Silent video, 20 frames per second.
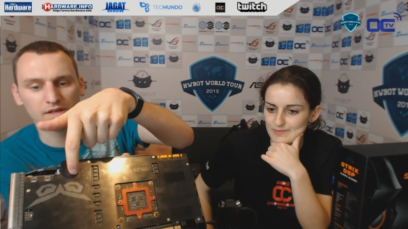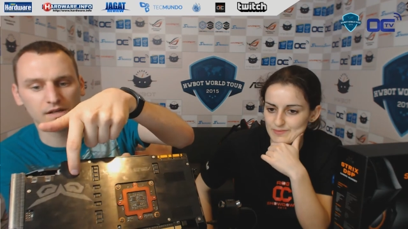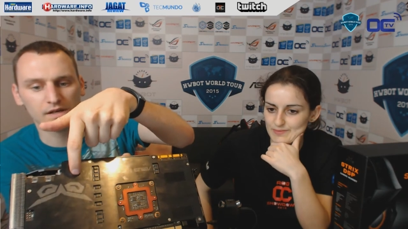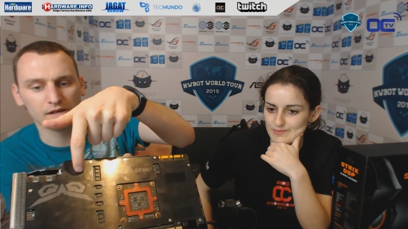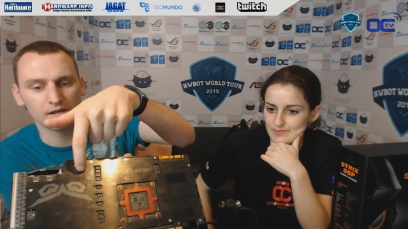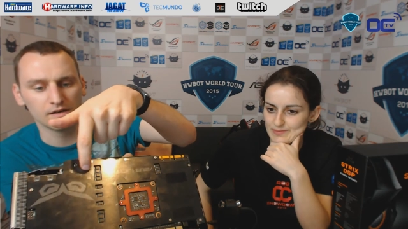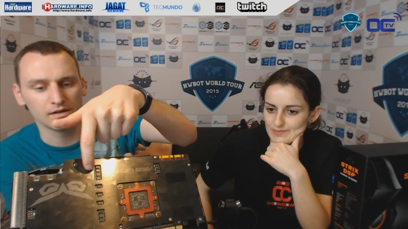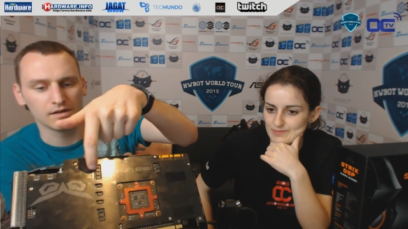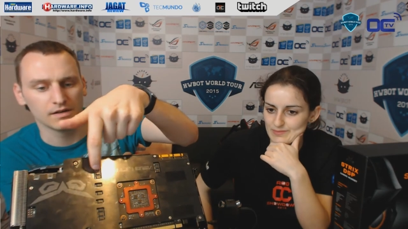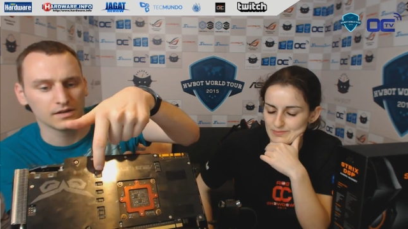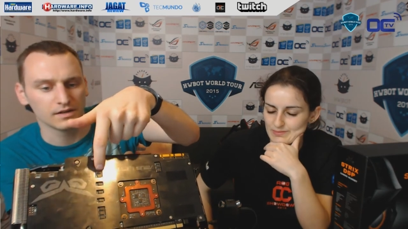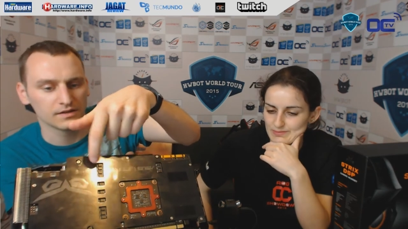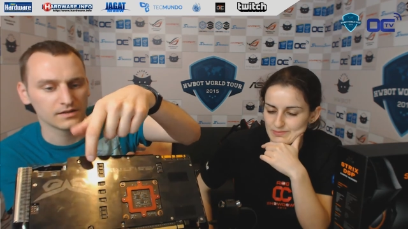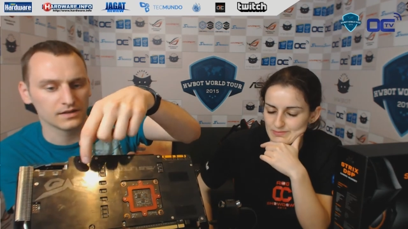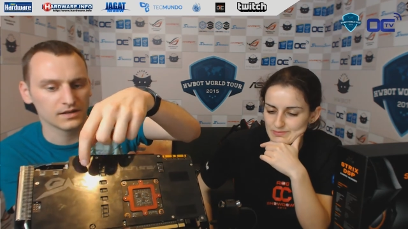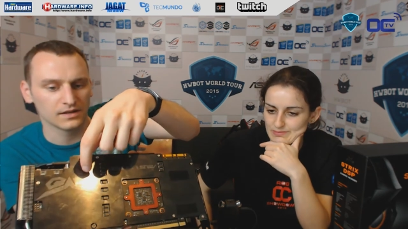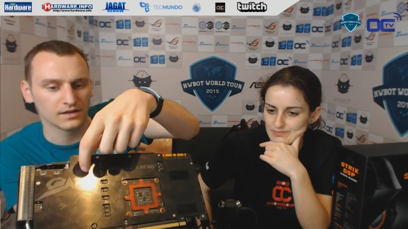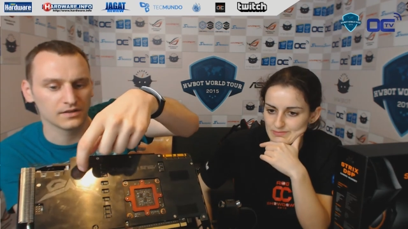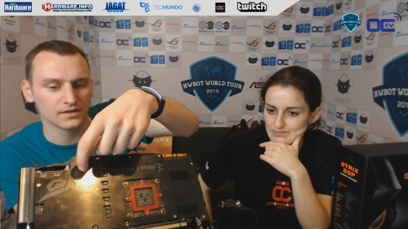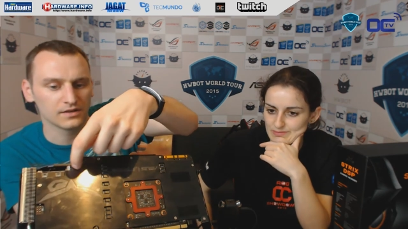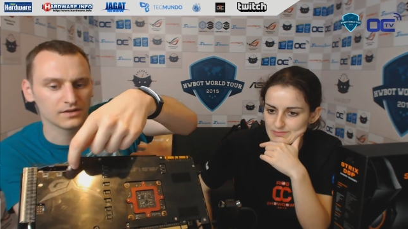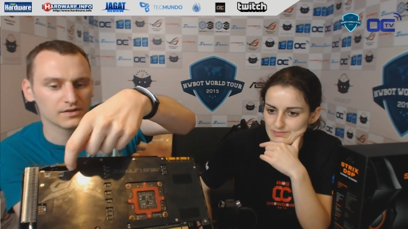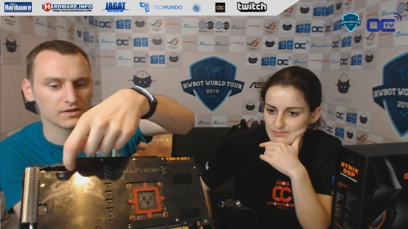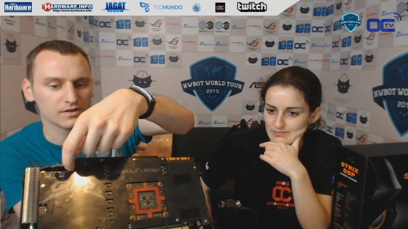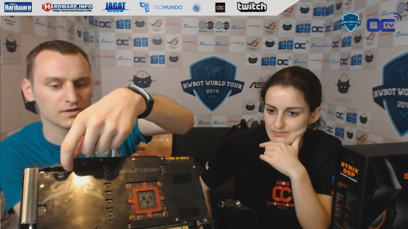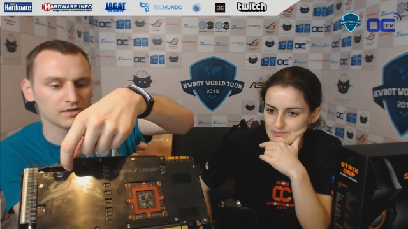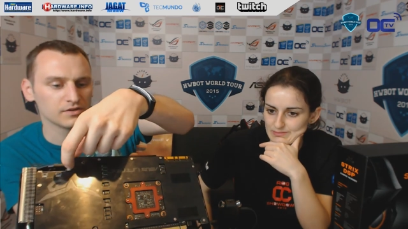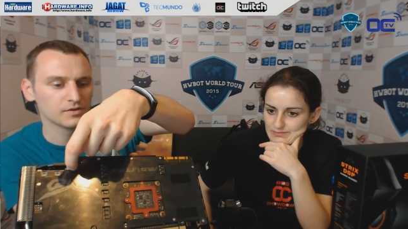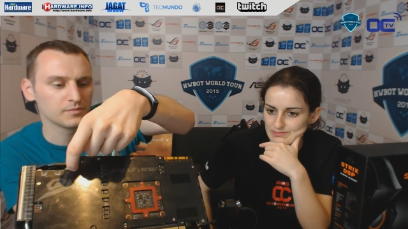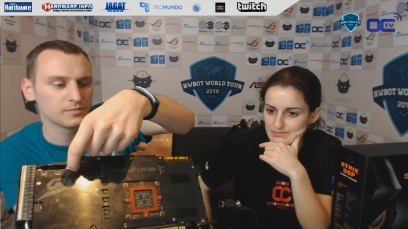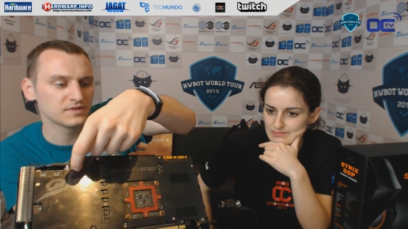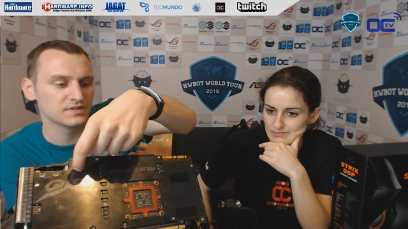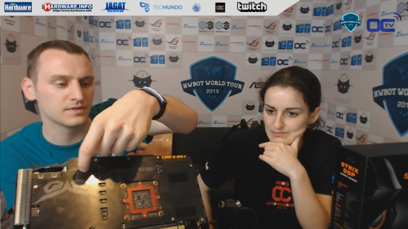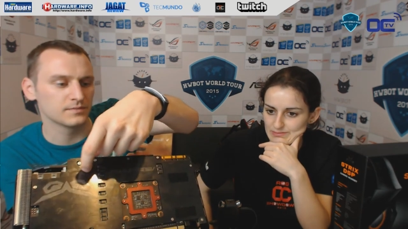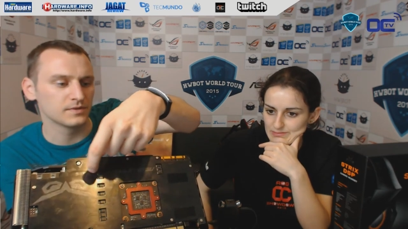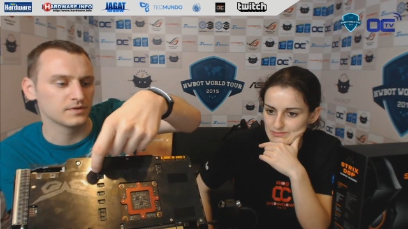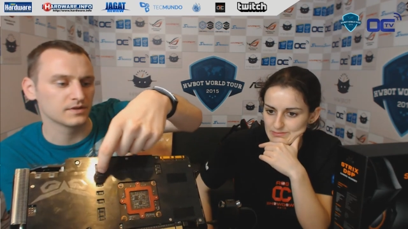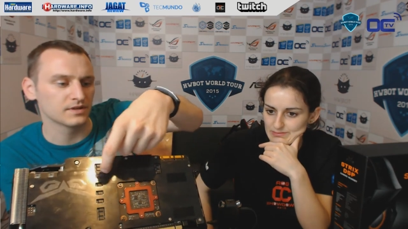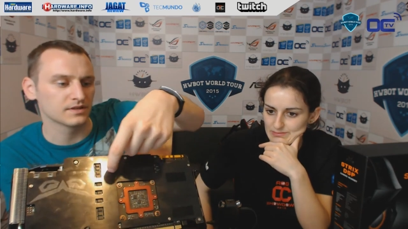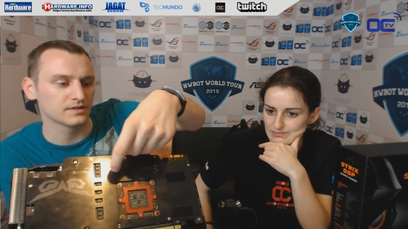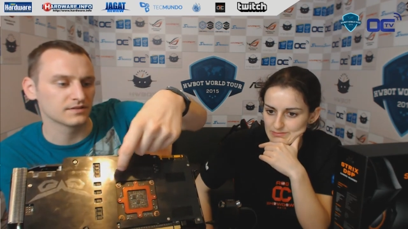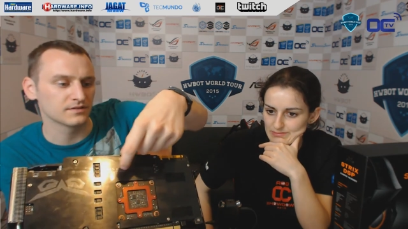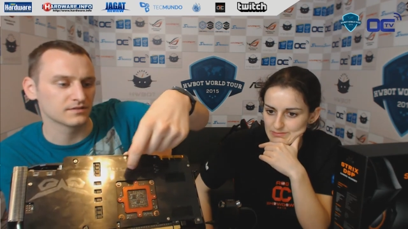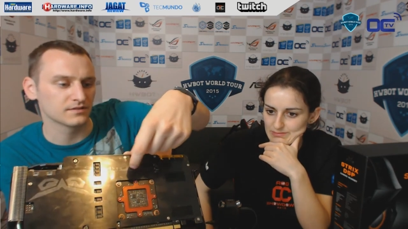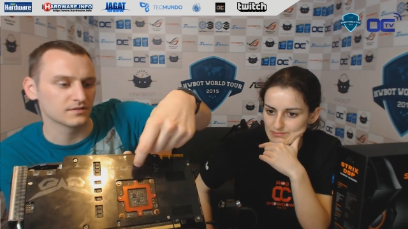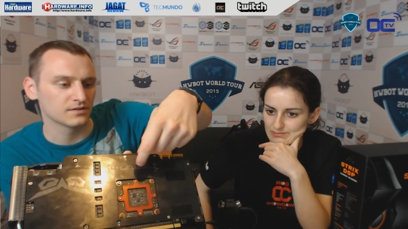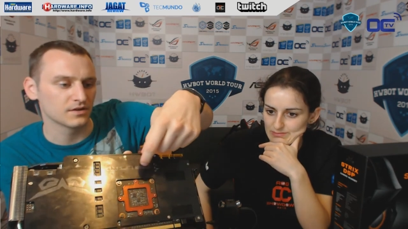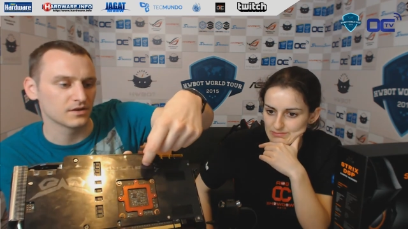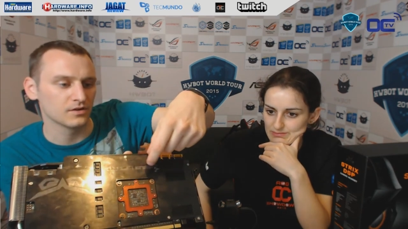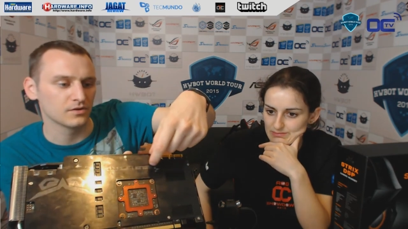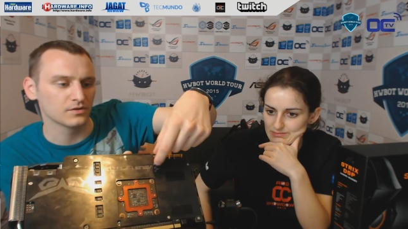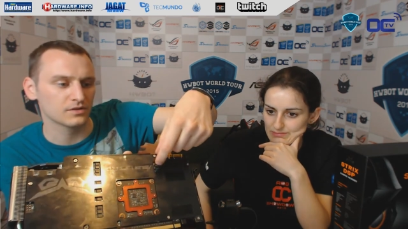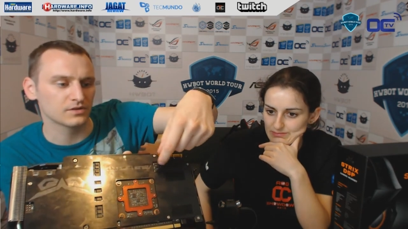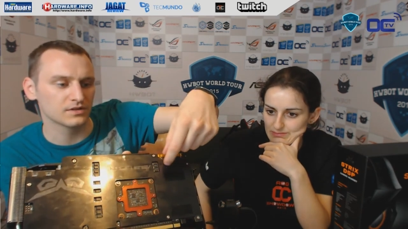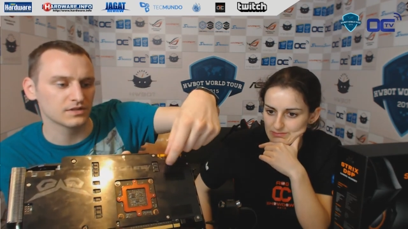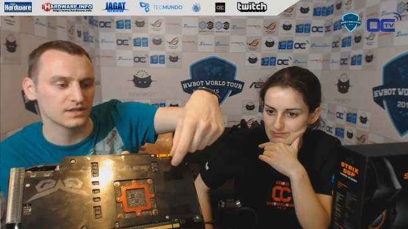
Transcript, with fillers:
Speaker 1: here the PCB, you can look,